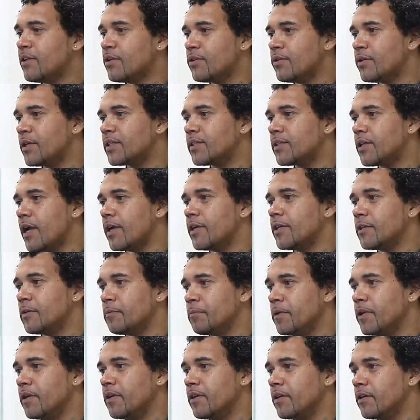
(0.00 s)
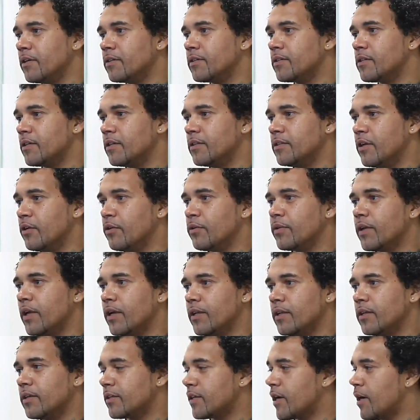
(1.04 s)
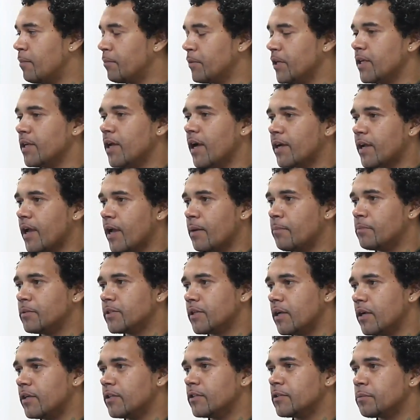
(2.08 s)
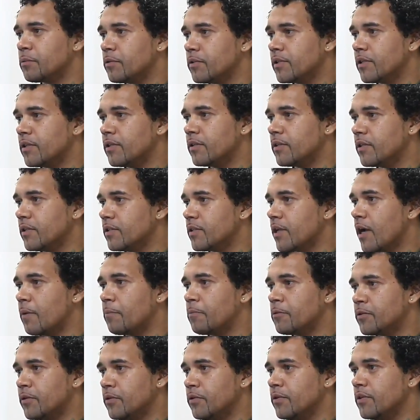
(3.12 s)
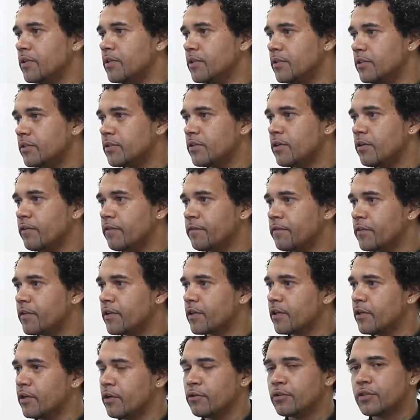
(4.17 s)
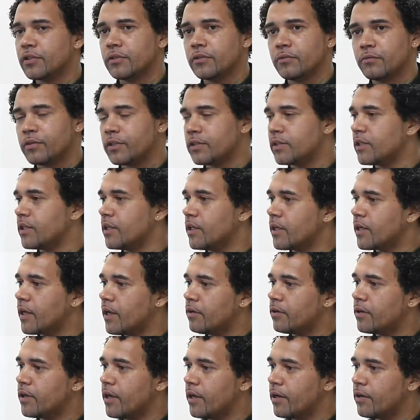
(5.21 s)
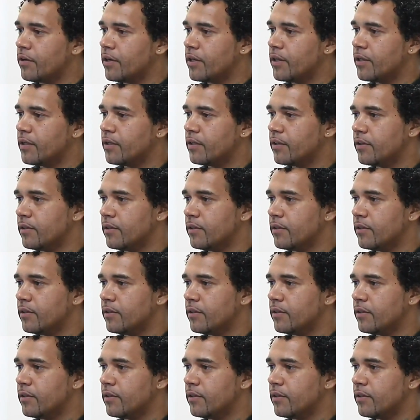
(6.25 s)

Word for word: little excited to be here to know that a company like Amazon has presented these opportunities, you know, for the Kenosha, Racine County area.